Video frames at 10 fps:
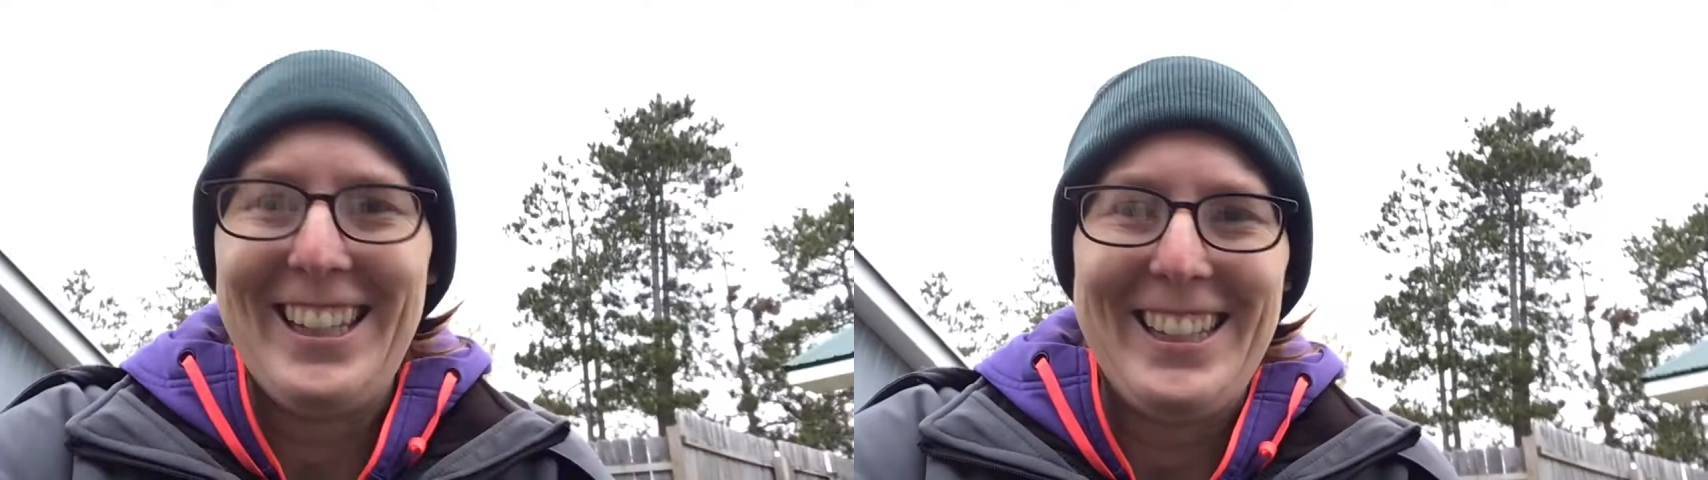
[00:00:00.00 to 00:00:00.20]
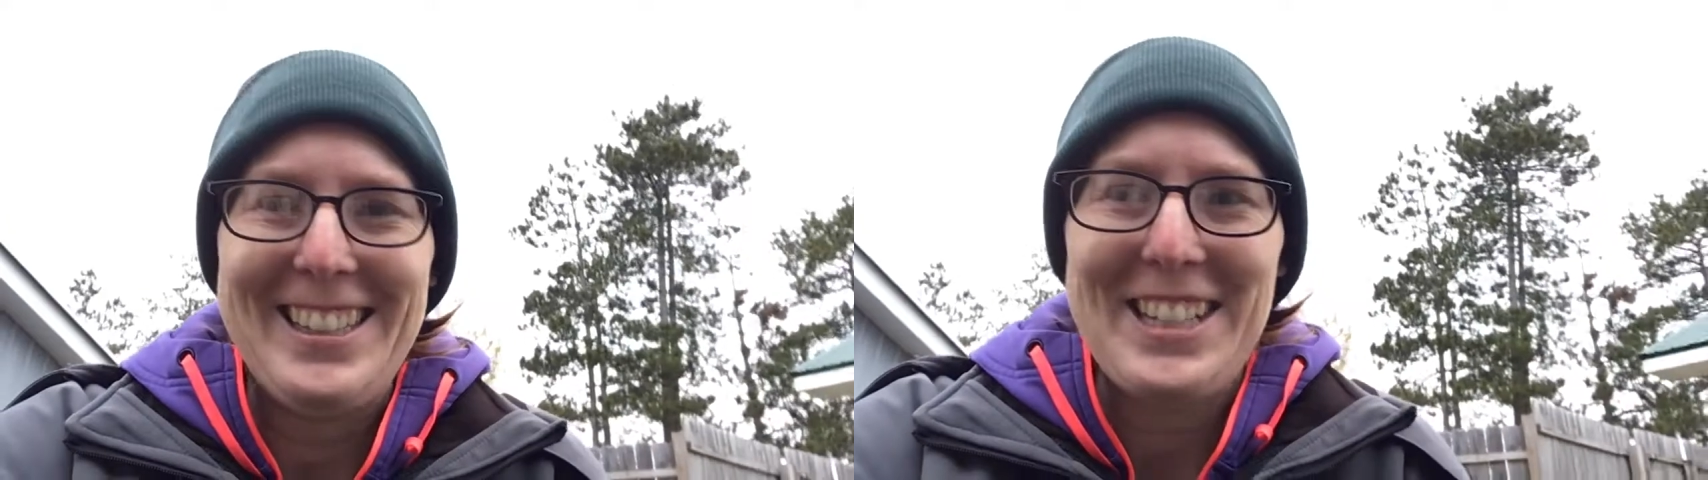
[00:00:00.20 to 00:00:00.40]

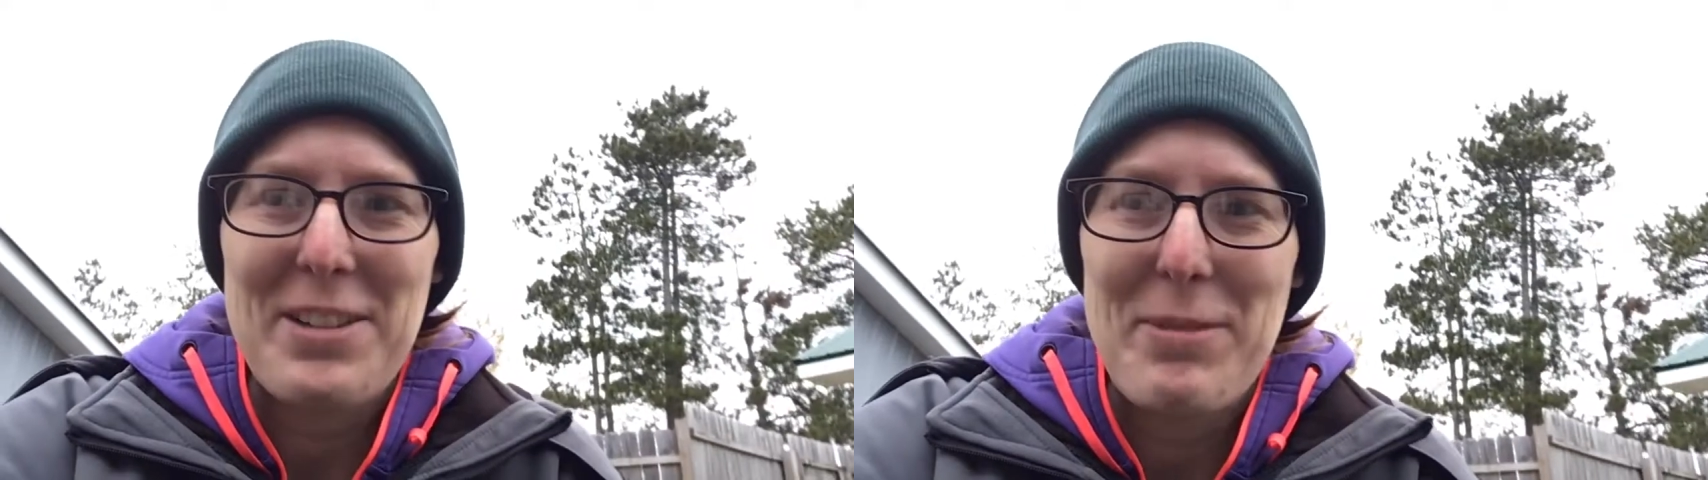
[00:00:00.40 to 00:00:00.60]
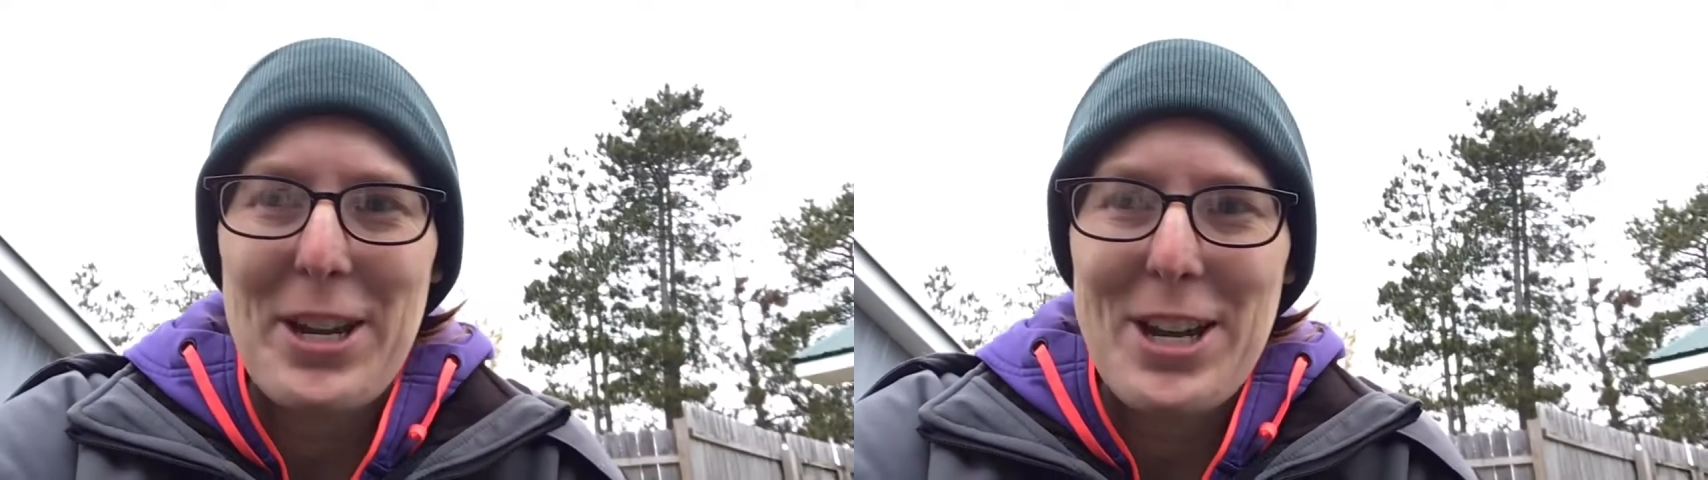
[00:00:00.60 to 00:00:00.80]
instead of
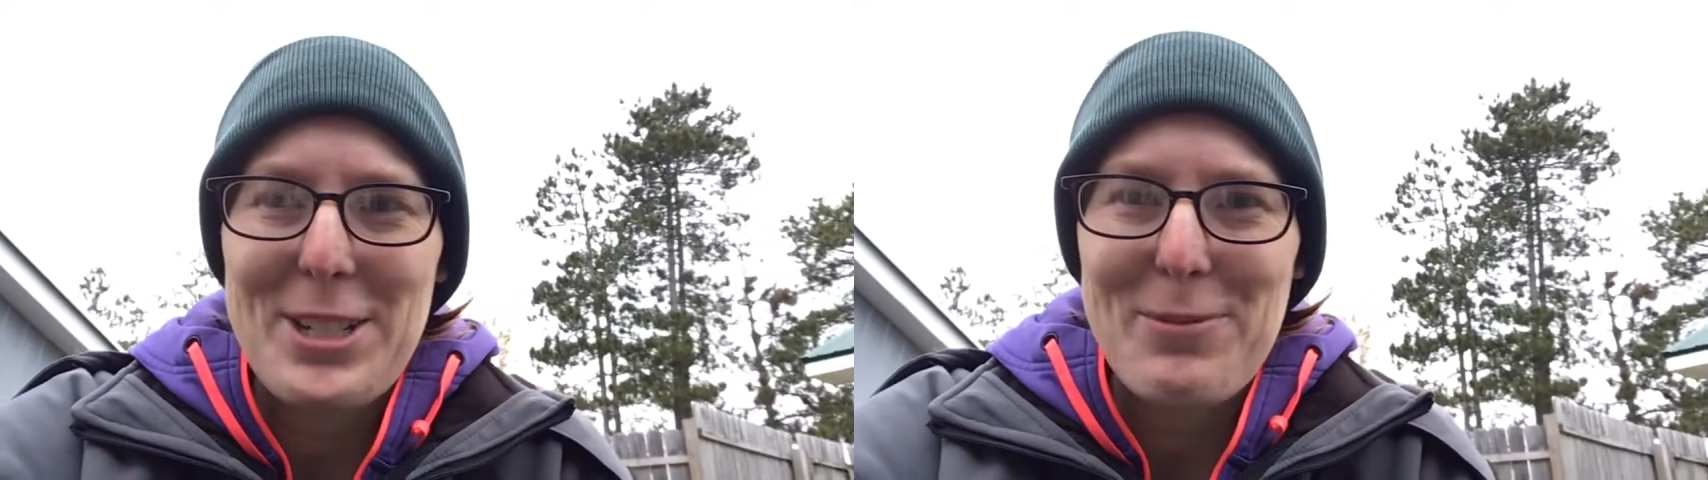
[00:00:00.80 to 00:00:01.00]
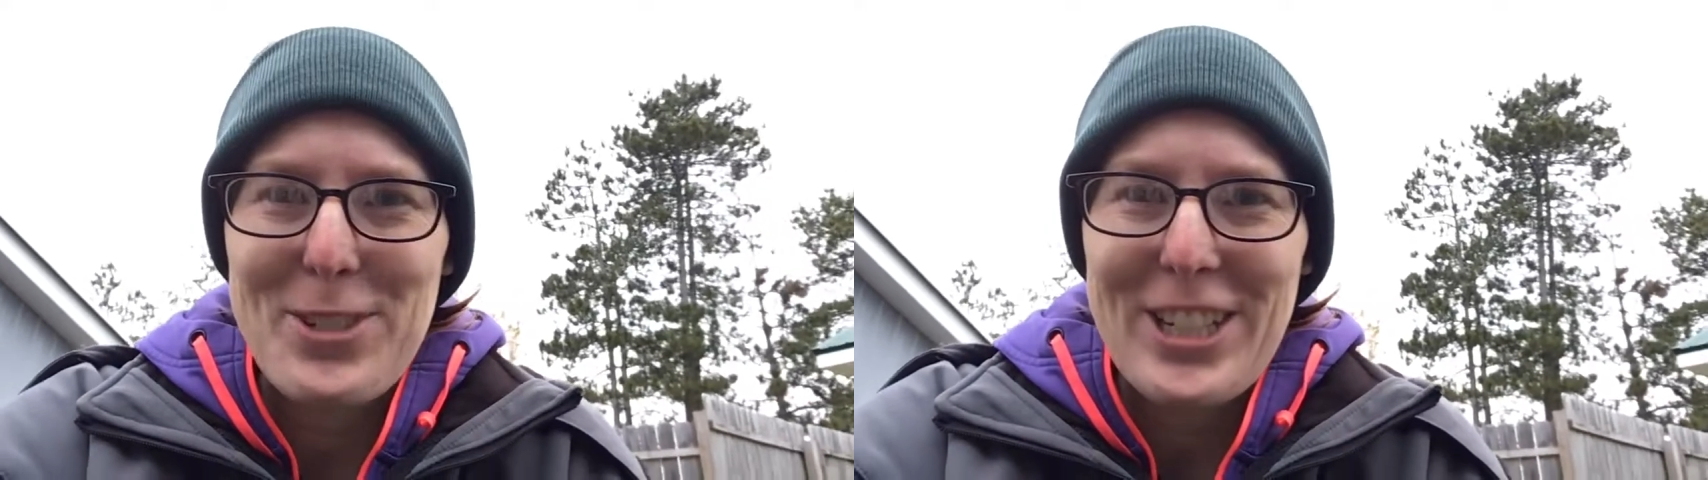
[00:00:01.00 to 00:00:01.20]
my
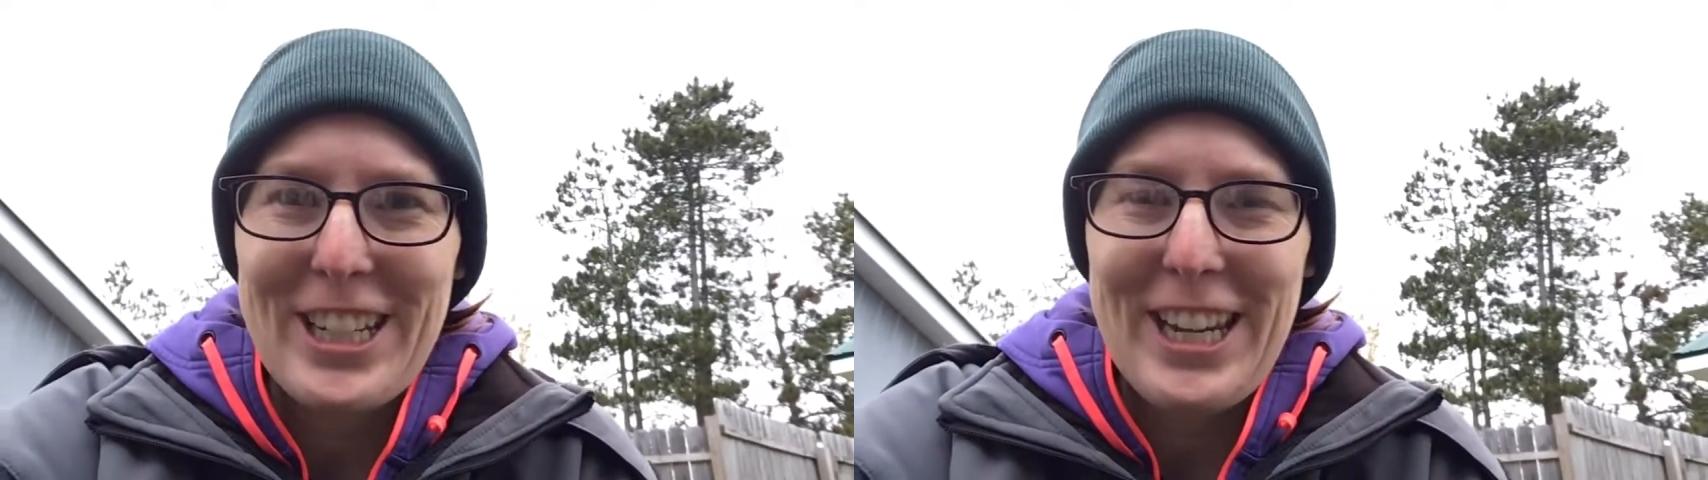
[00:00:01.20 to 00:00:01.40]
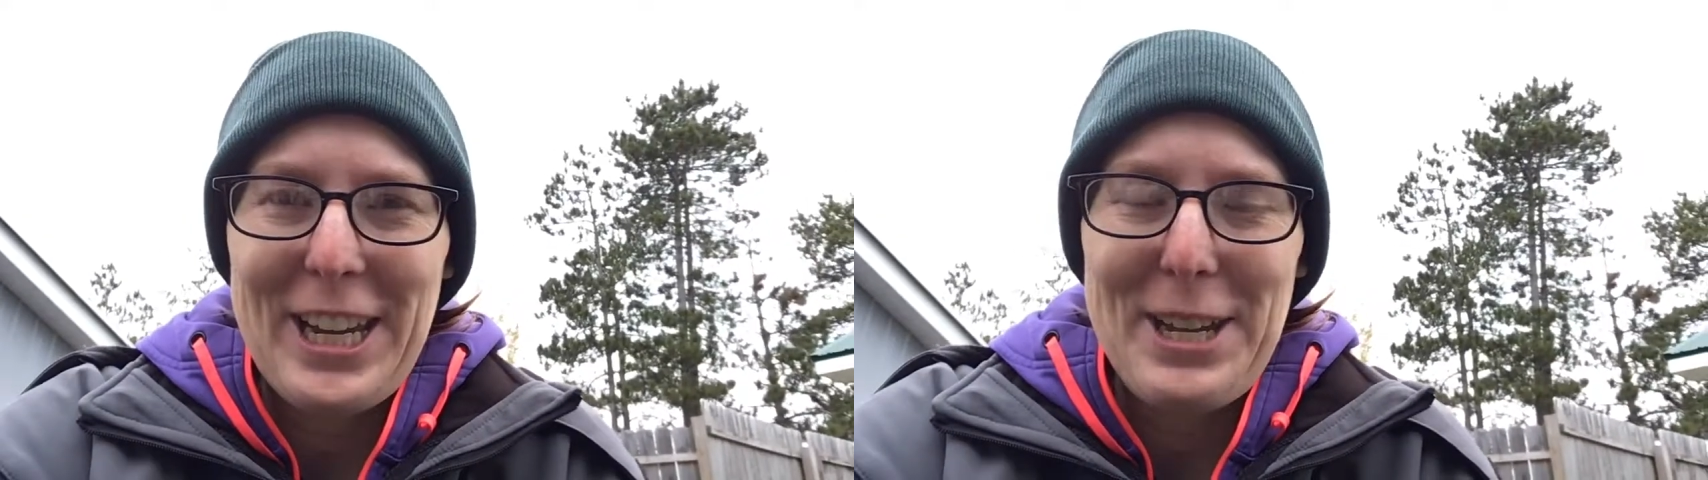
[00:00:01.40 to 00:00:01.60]
awesome chicken
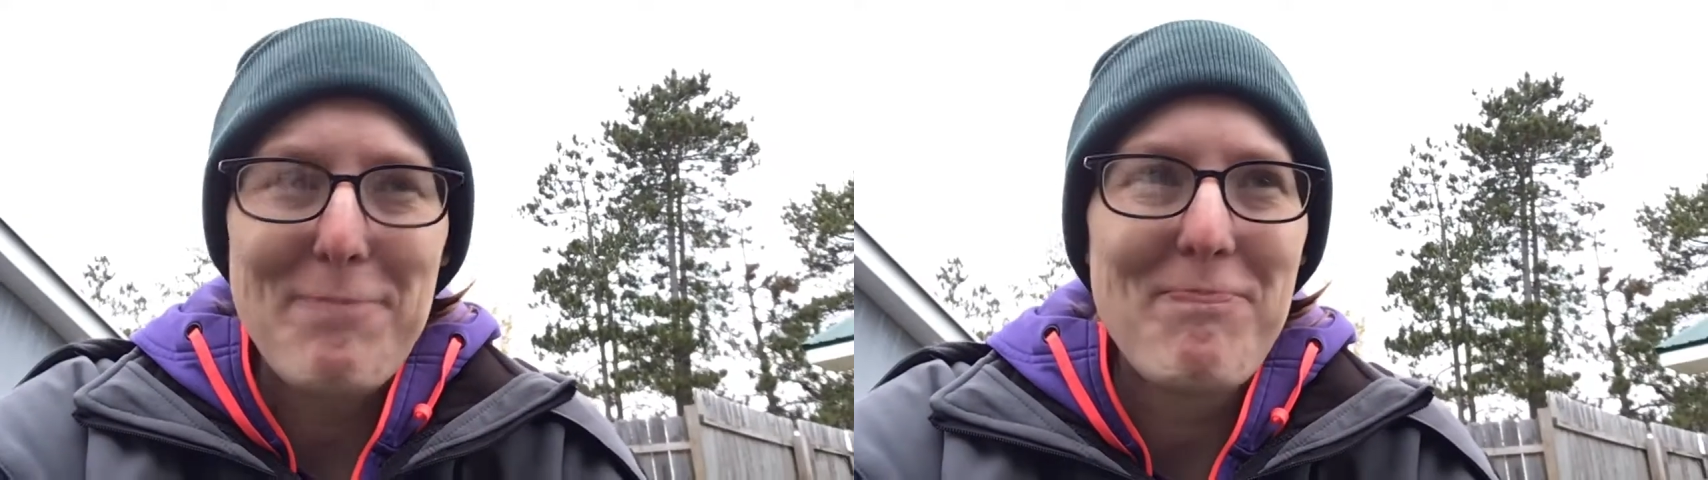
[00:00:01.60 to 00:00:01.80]
hat.